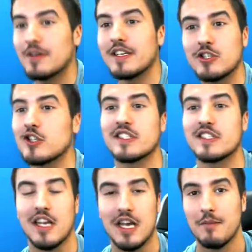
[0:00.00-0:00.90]
out it's
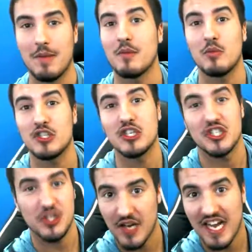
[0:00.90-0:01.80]
just, maybe we should
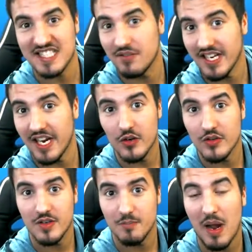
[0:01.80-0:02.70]
just show you guys the video.
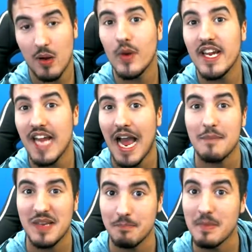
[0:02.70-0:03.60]
By we,
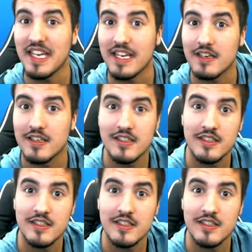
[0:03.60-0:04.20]
I mean me.